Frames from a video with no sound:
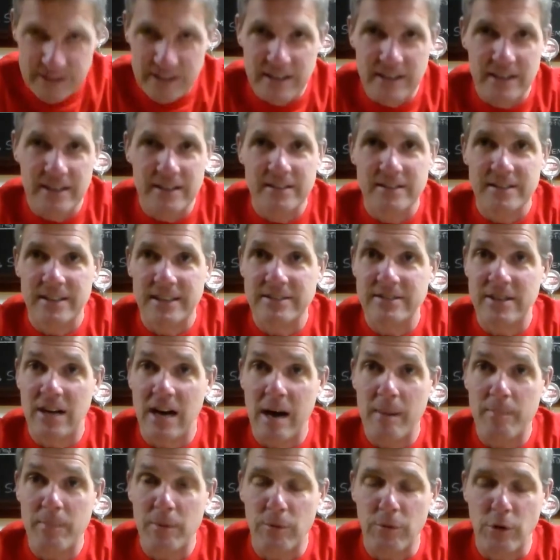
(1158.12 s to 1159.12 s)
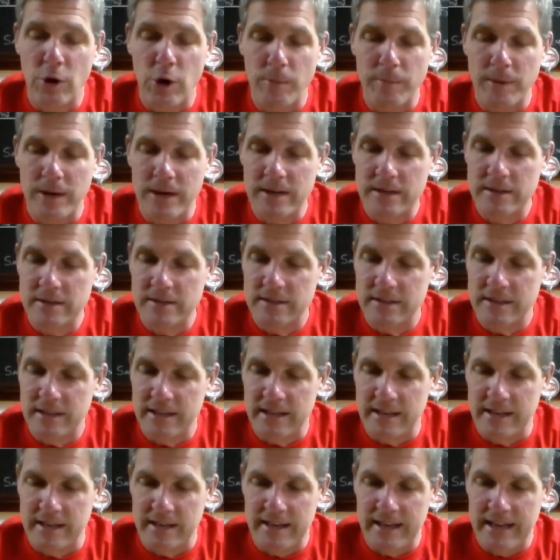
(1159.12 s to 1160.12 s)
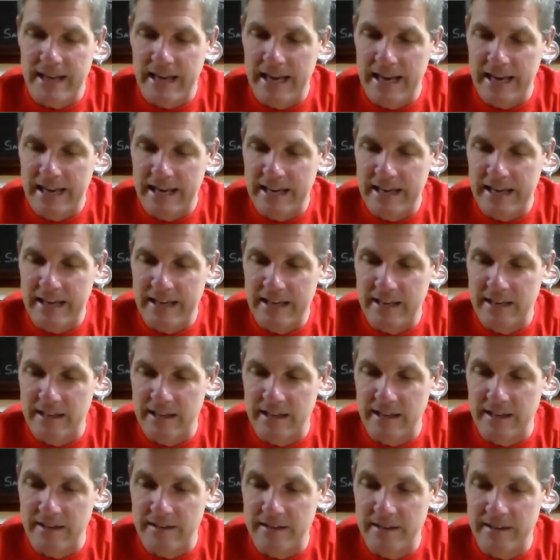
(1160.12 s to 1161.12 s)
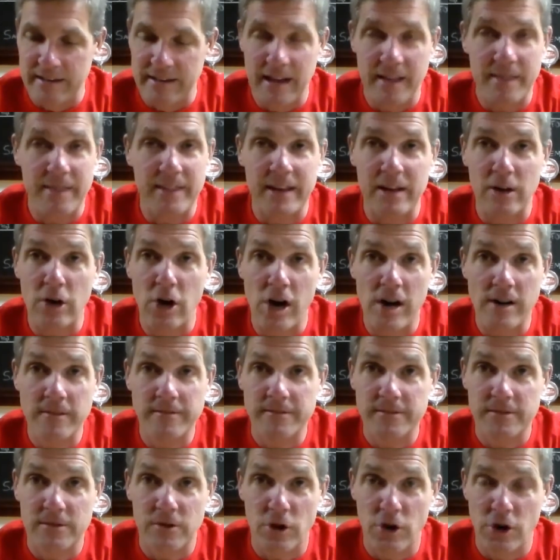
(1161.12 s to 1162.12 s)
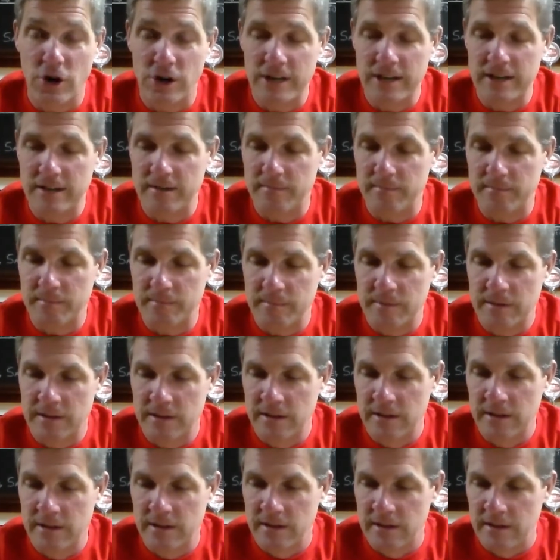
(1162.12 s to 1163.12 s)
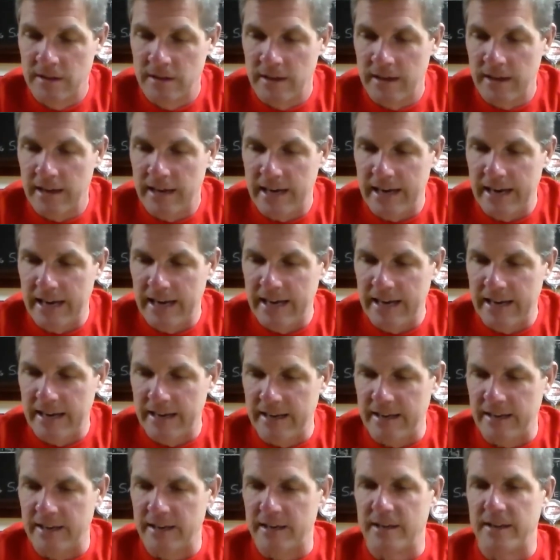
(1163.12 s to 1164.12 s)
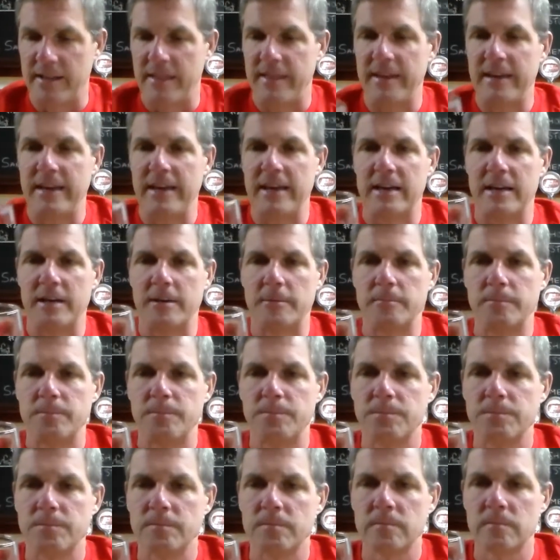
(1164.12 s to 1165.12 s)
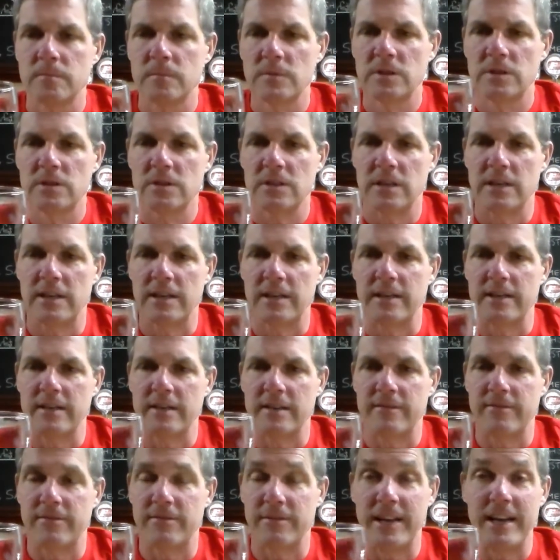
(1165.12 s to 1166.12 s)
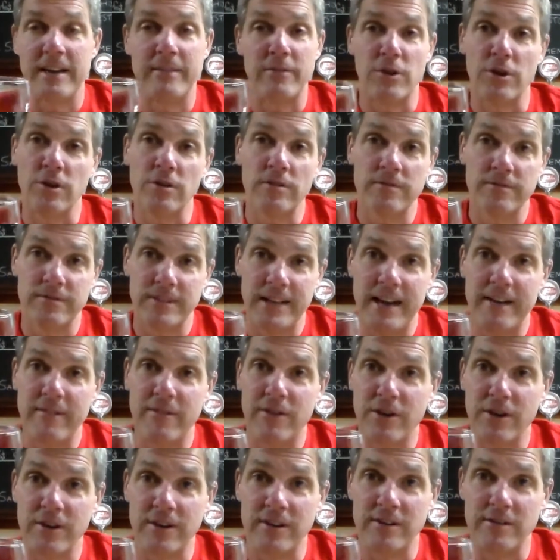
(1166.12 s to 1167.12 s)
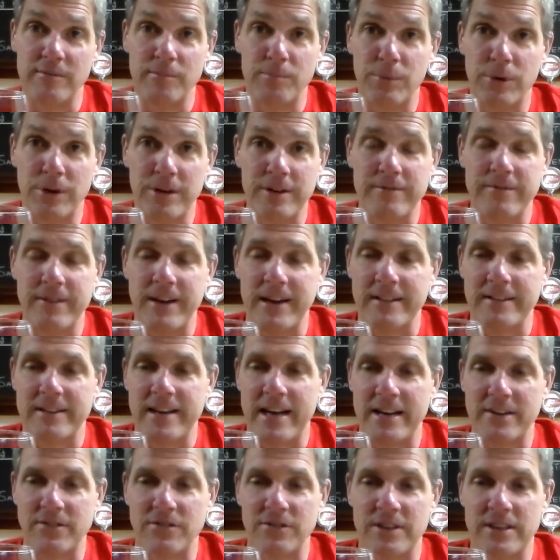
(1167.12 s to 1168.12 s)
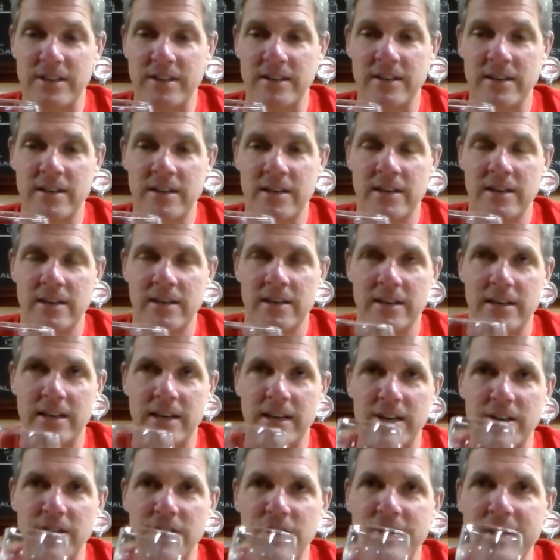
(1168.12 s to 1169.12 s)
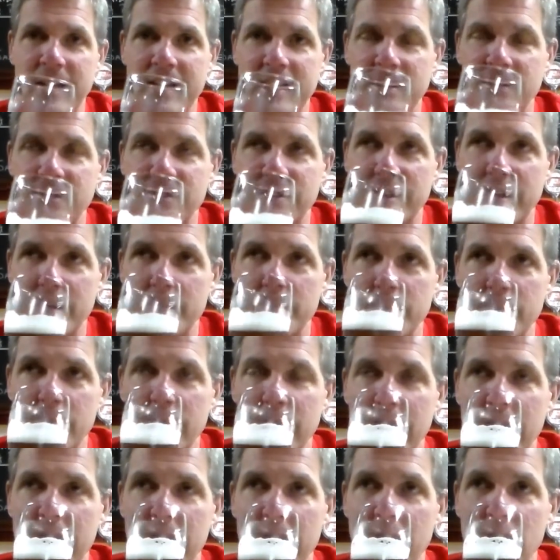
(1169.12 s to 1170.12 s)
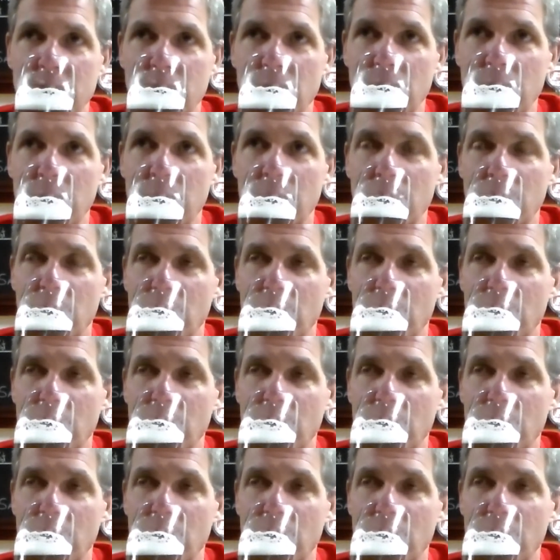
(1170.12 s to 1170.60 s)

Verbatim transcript: hop aroma, and nothing off on it, and the flavor is pretty fantastic. You take a sip and